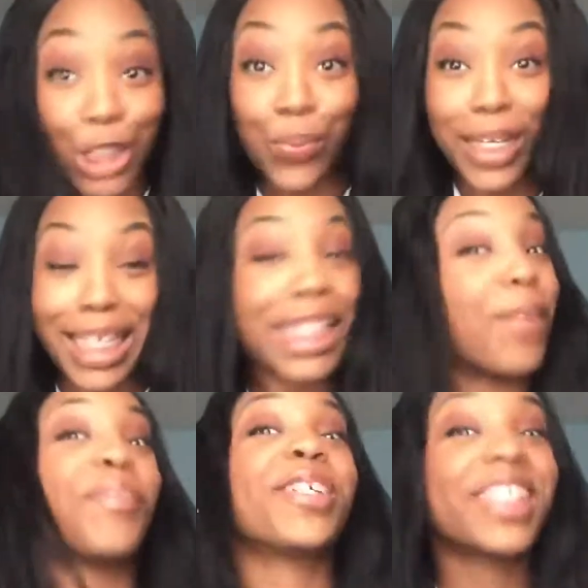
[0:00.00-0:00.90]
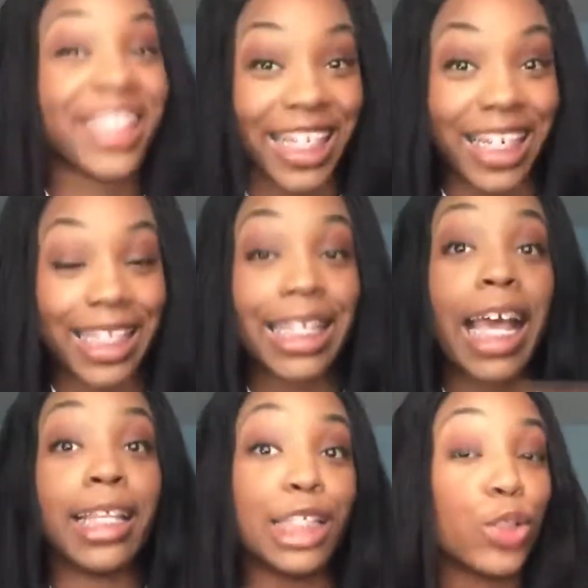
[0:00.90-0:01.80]
Tweet number six.
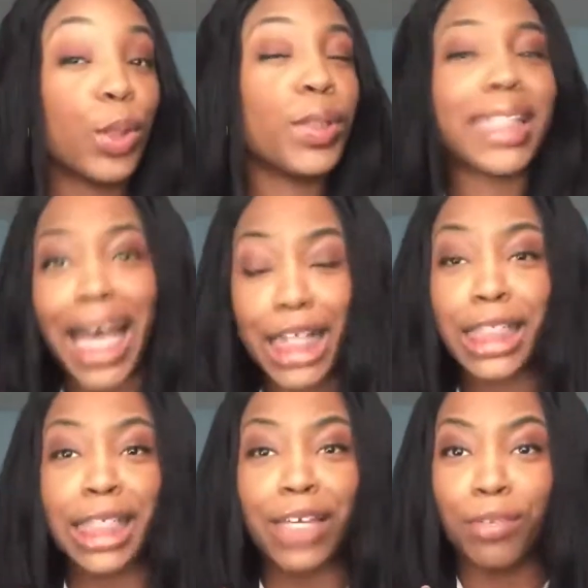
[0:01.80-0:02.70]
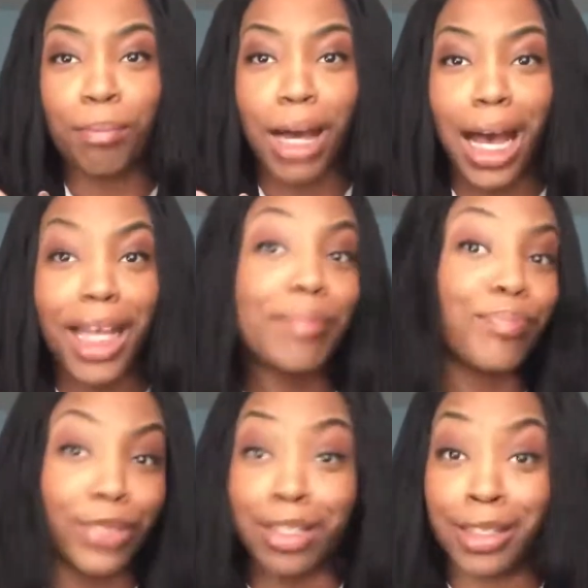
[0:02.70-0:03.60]
This one was actually given by
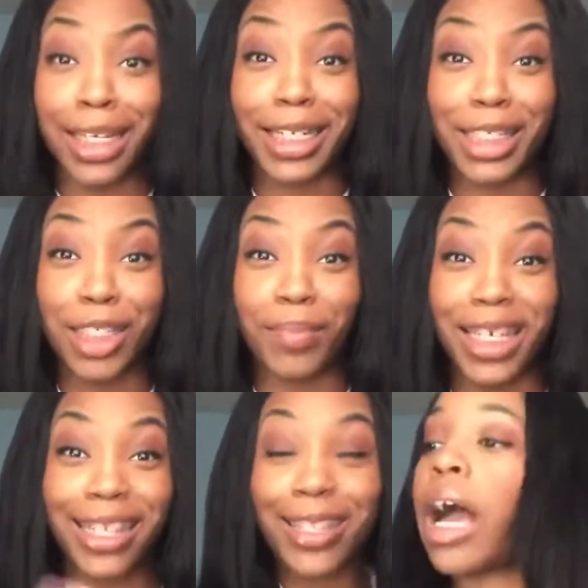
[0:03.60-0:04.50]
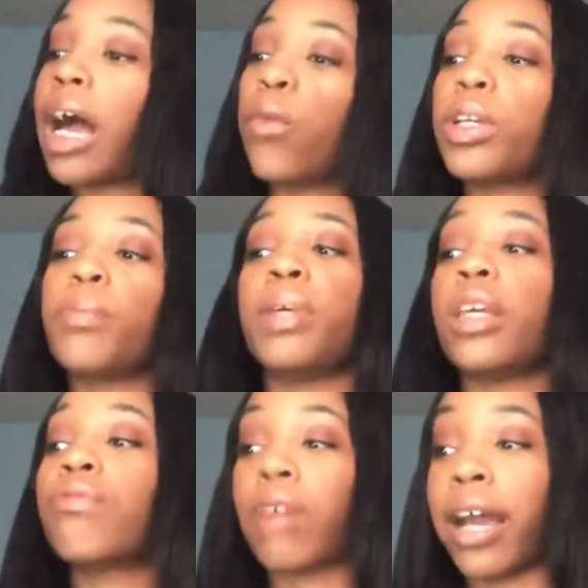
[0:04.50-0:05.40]
Jaden Smith. I want to
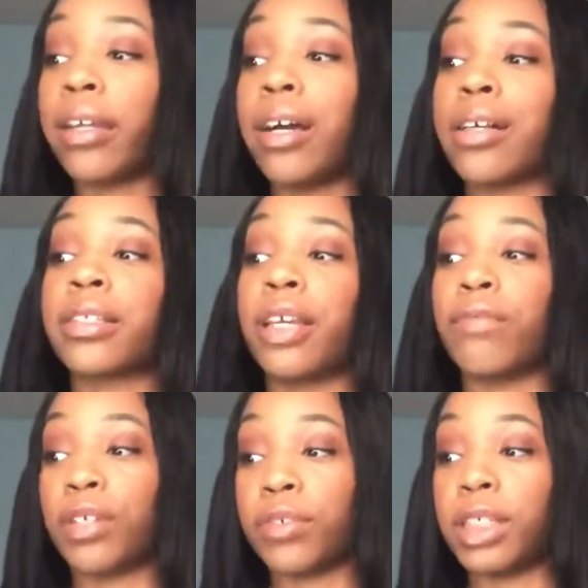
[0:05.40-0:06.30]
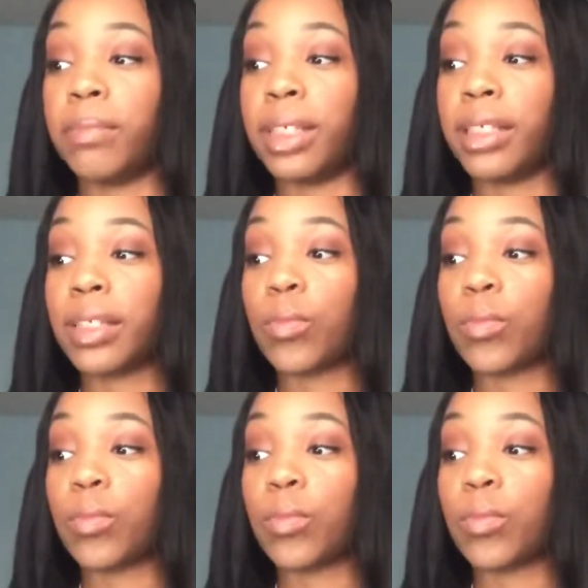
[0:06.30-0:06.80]
be Ryan Gosling for Christmas.